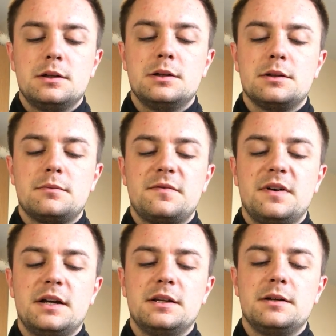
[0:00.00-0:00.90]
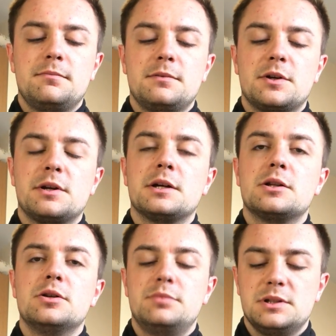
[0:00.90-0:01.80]
And finally, the cricket
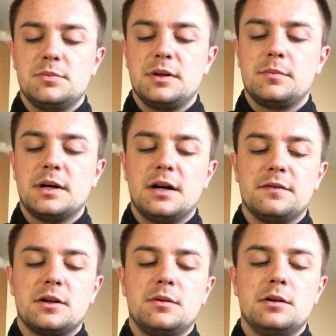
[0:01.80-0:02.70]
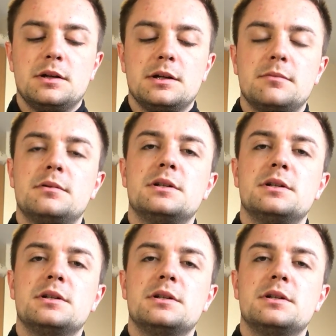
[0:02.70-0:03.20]
club is a big part of the community